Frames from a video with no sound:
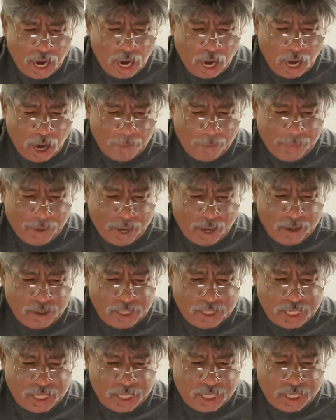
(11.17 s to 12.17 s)

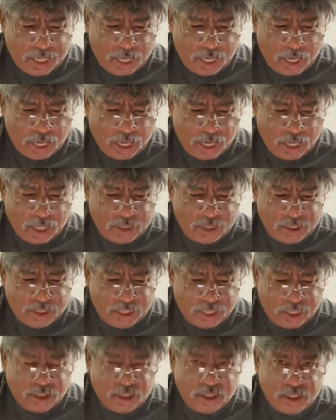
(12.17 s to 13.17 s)
Apparently,
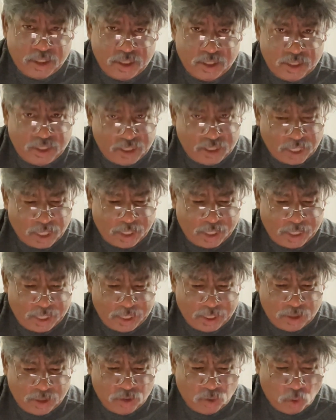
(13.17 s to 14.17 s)
Judge
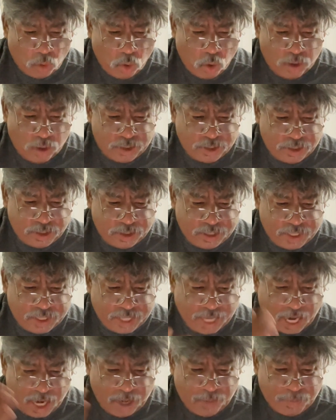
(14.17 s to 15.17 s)
Chutkan's order
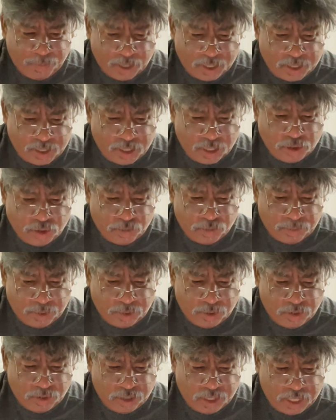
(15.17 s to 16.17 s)
denying presidential
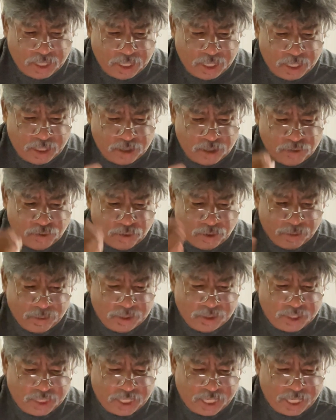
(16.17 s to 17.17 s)
immunity in Trump
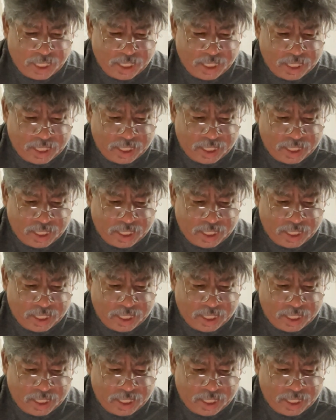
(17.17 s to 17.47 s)
J6